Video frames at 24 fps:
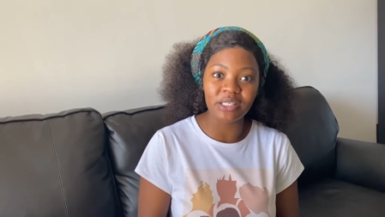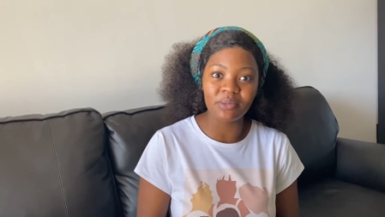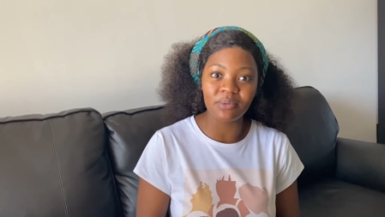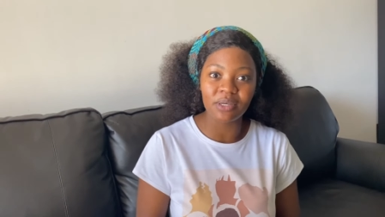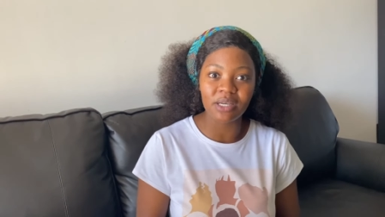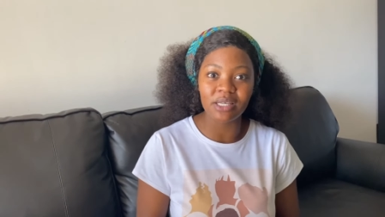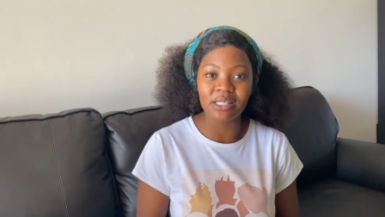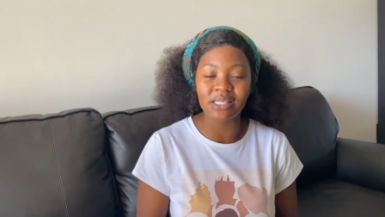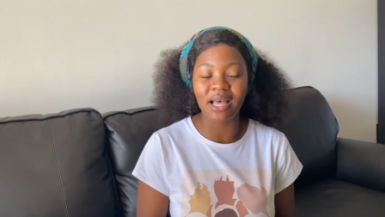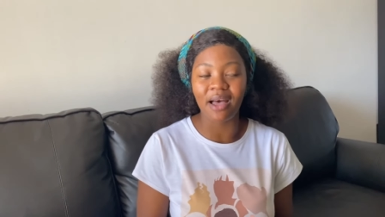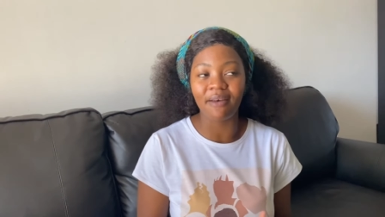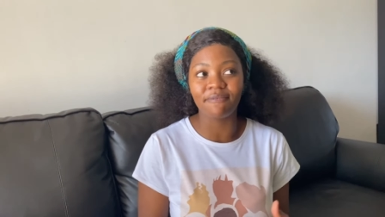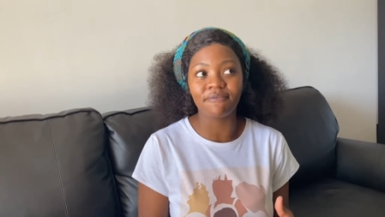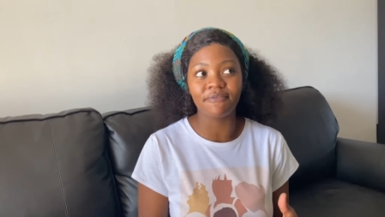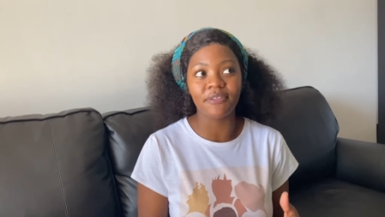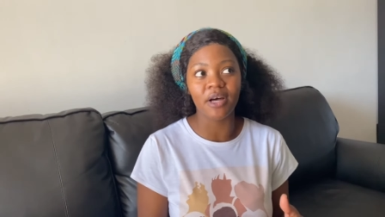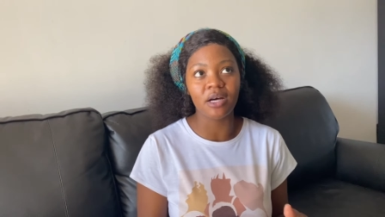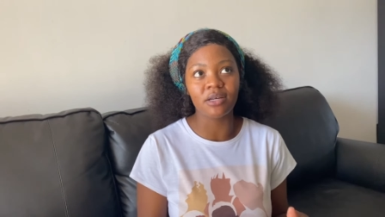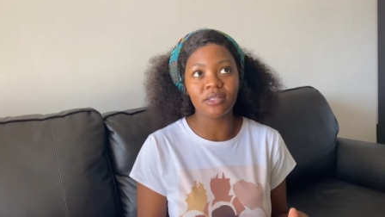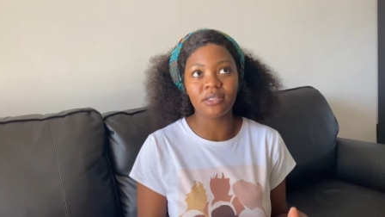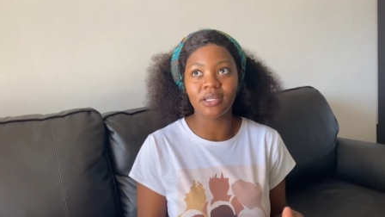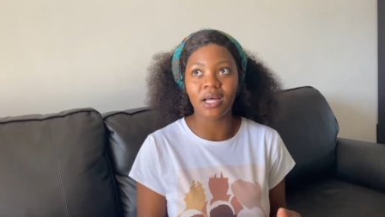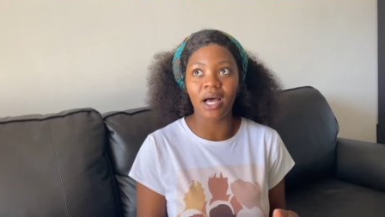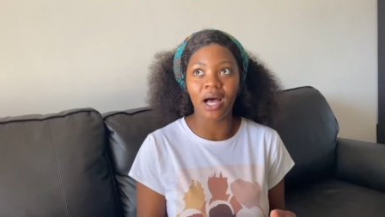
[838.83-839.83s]
because I
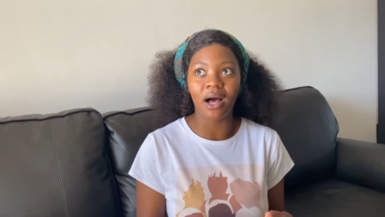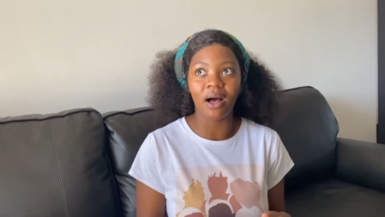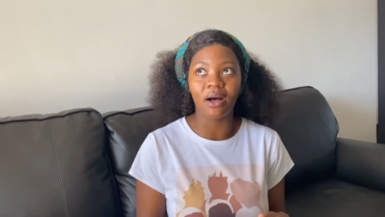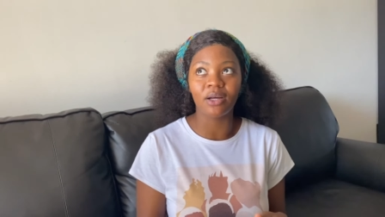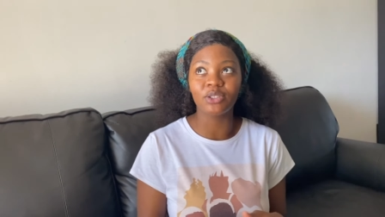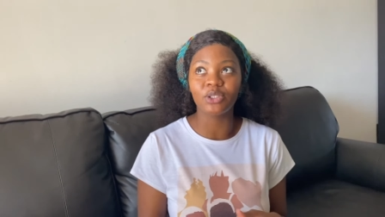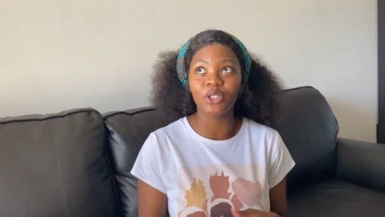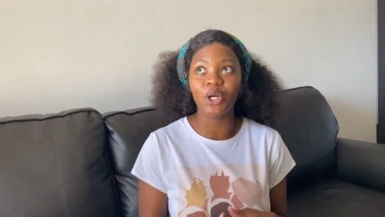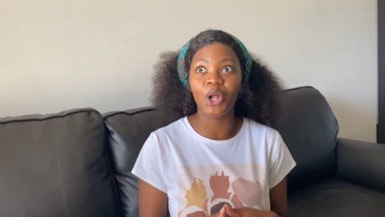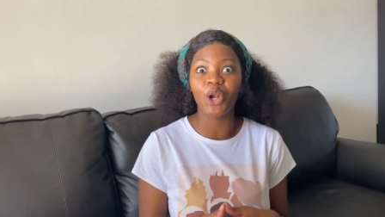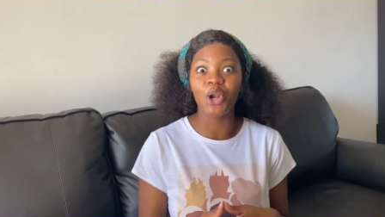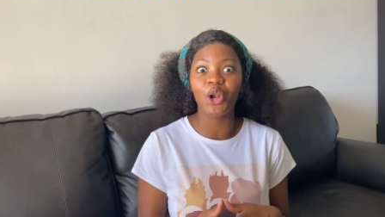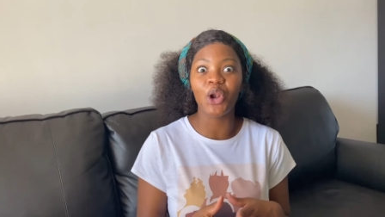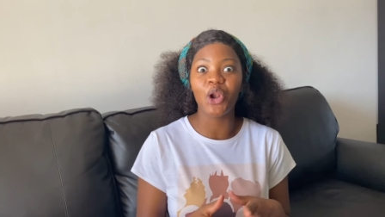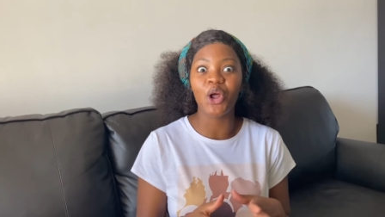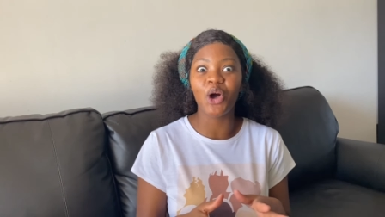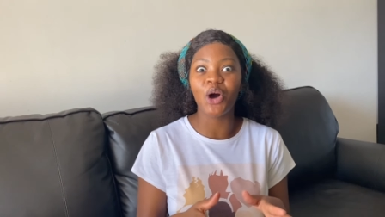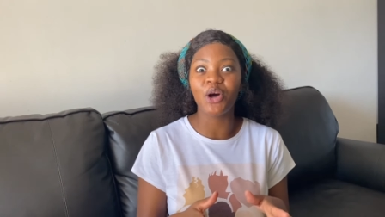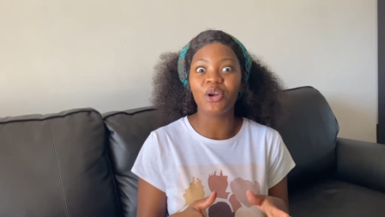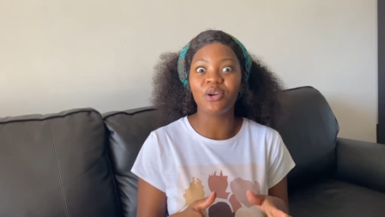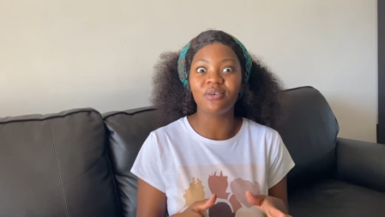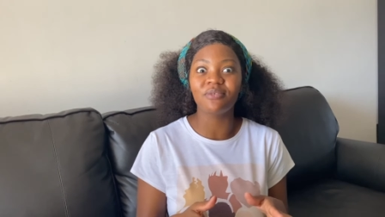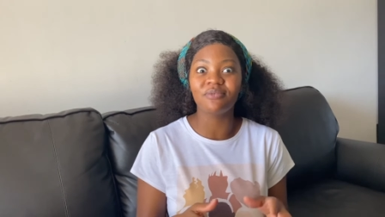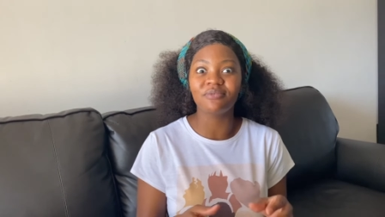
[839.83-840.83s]
found out a
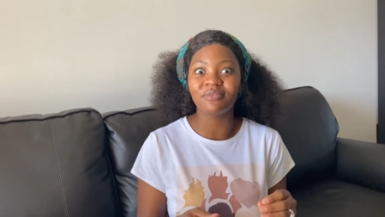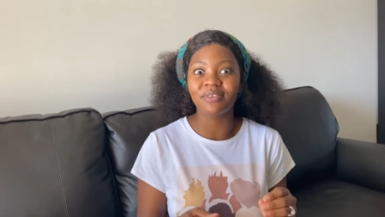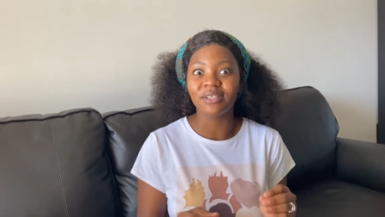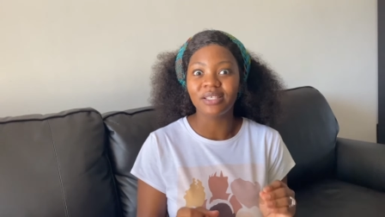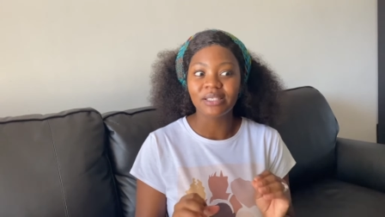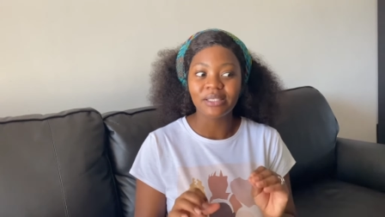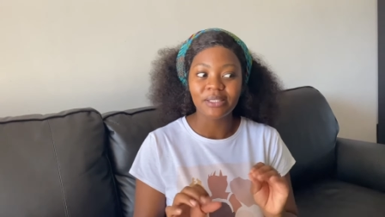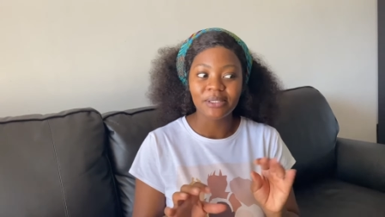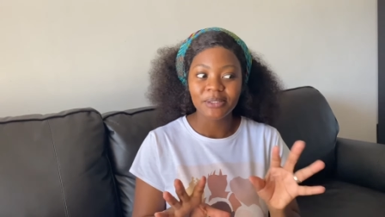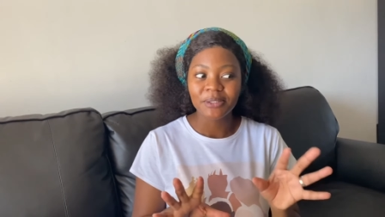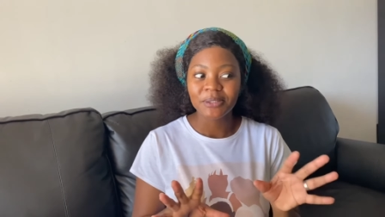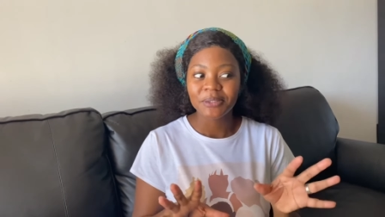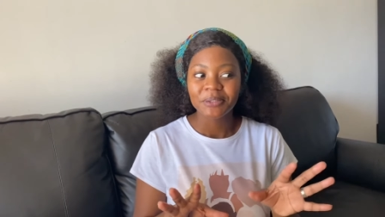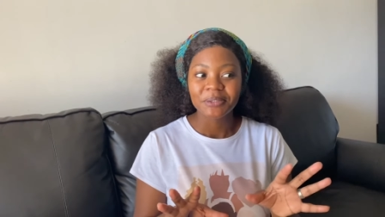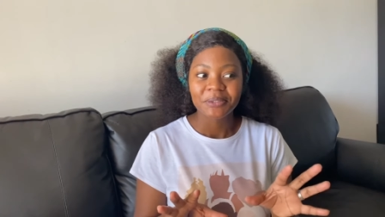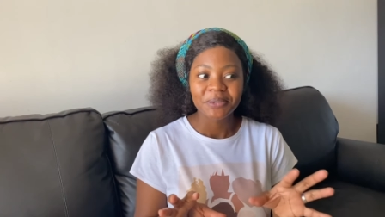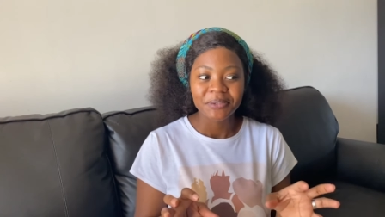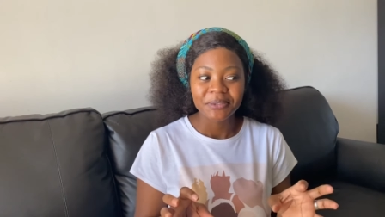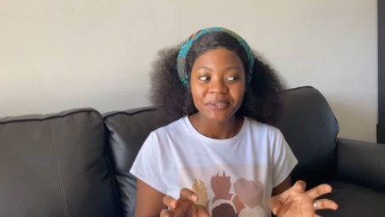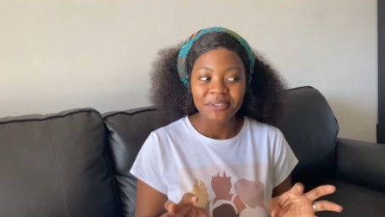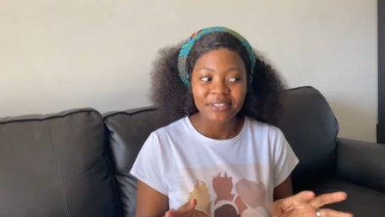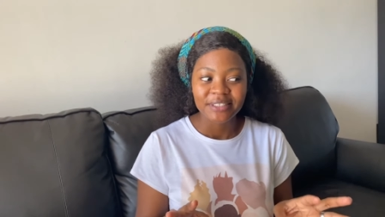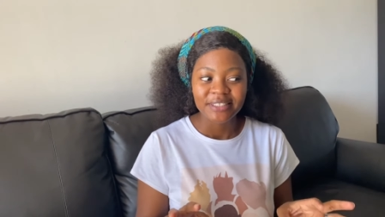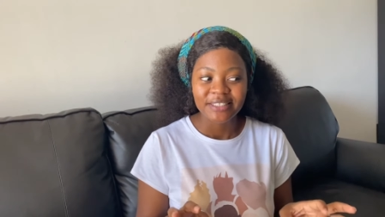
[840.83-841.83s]
lot of
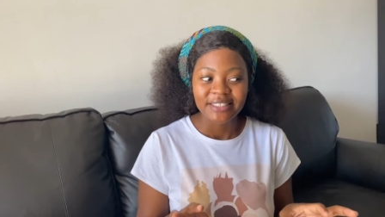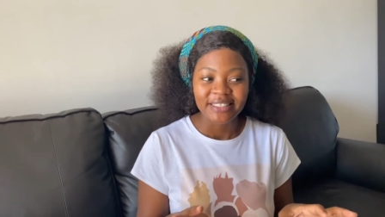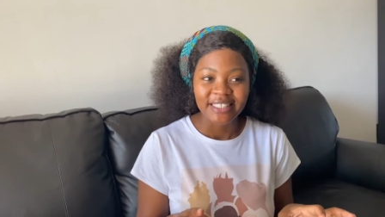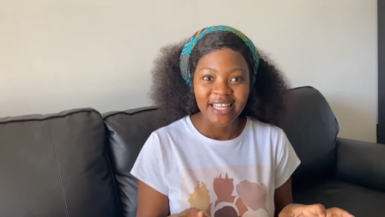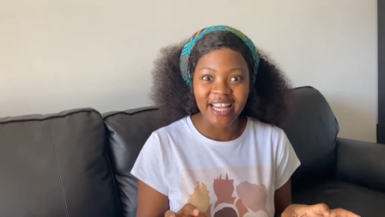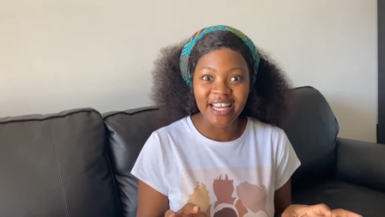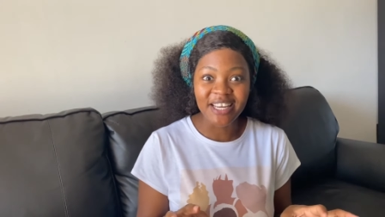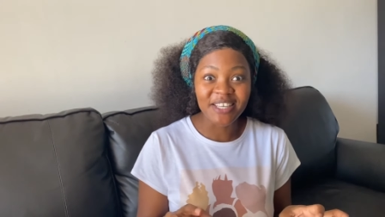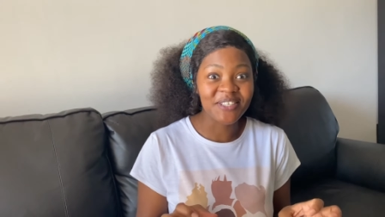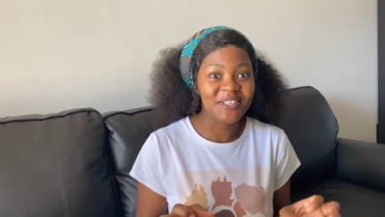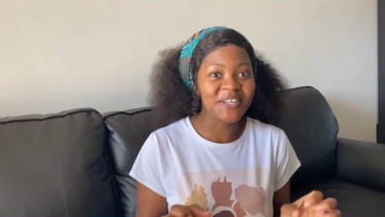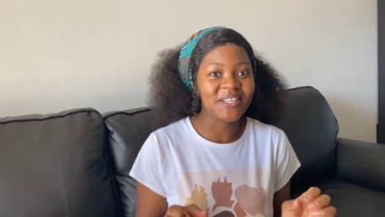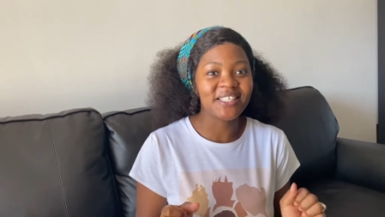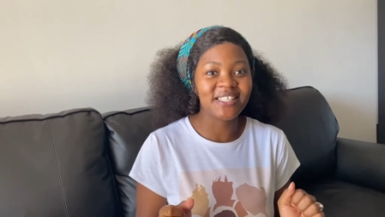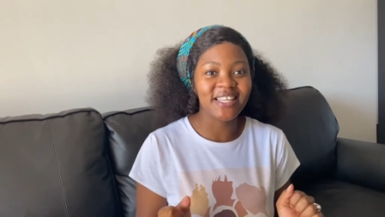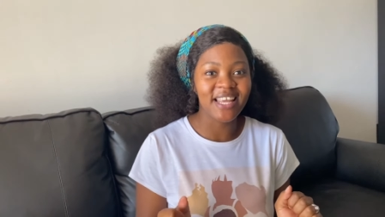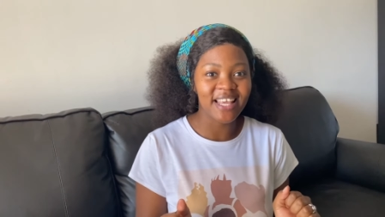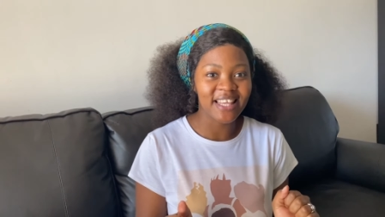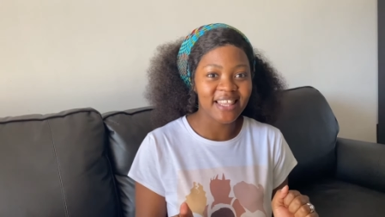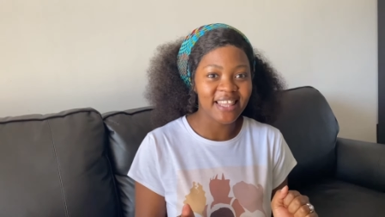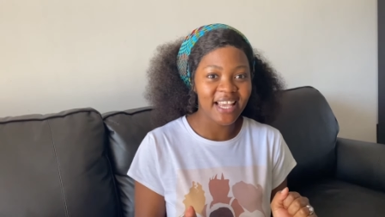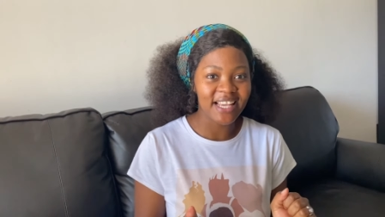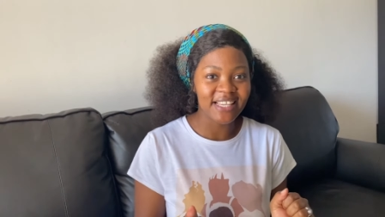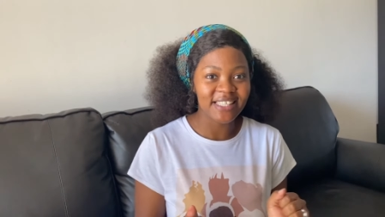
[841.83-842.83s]
interesting
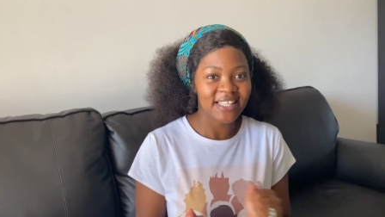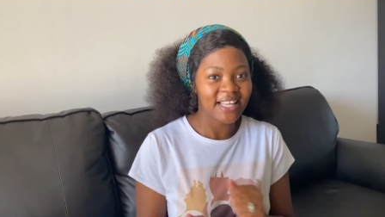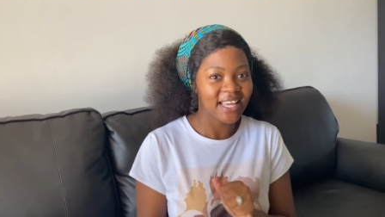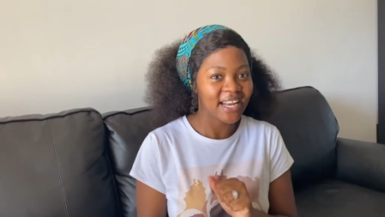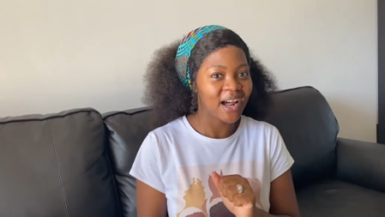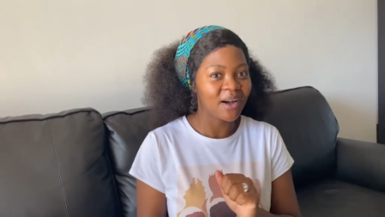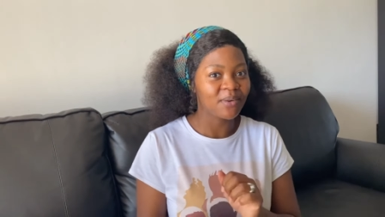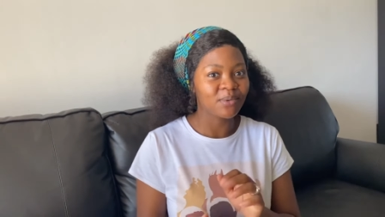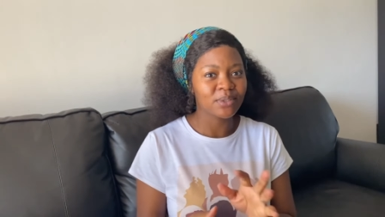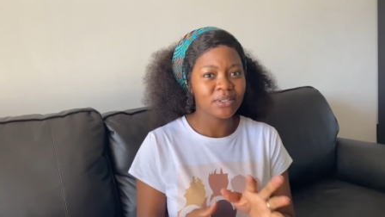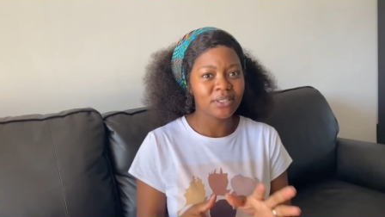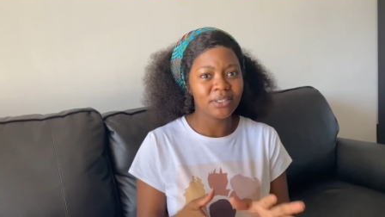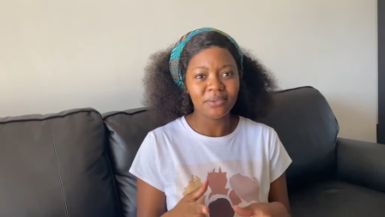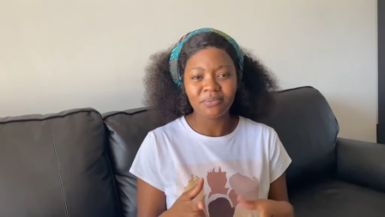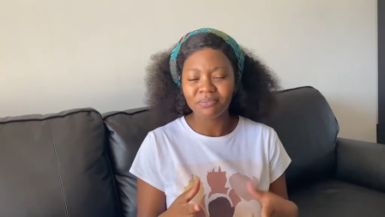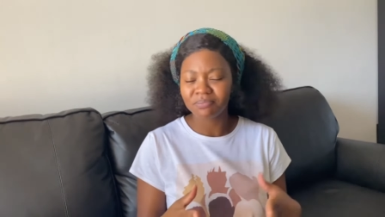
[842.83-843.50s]
things that I would